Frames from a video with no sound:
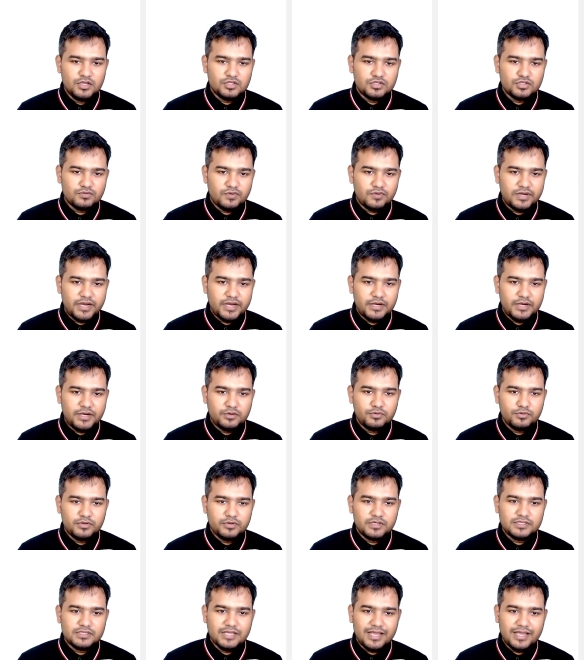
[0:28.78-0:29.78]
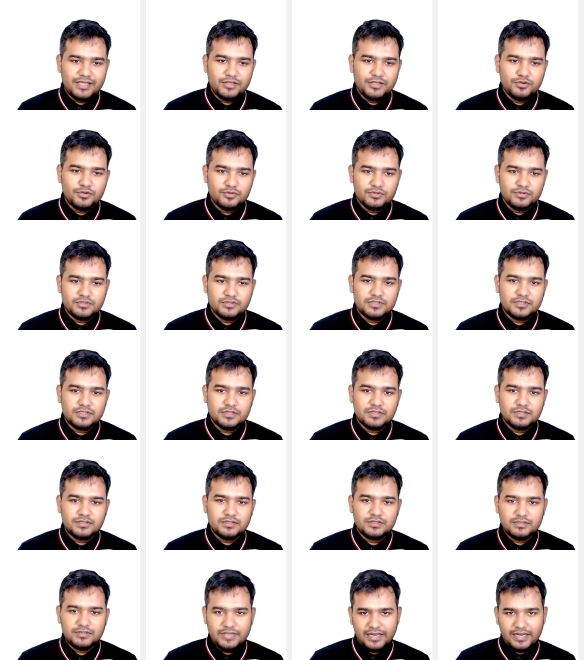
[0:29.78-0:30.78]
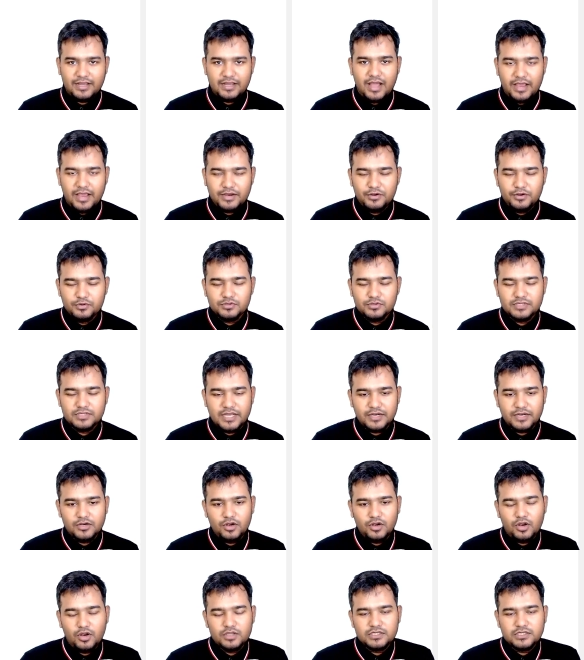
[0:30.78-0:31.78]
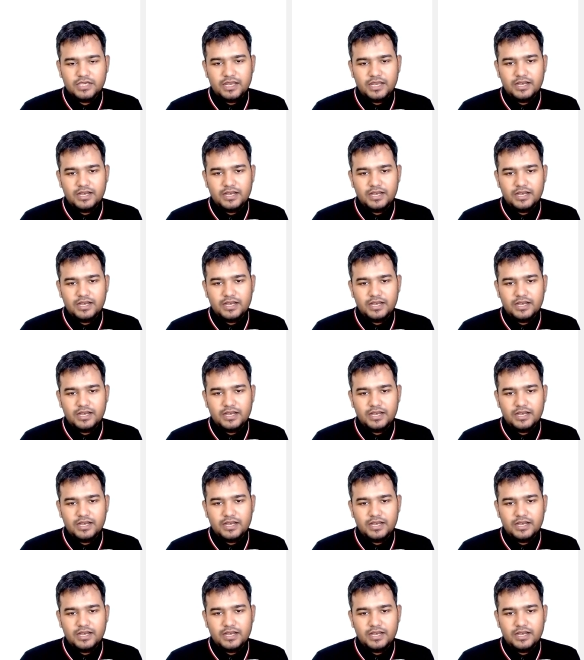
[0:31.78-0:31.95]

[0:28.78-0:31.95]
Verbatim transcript: So what I do is I use technology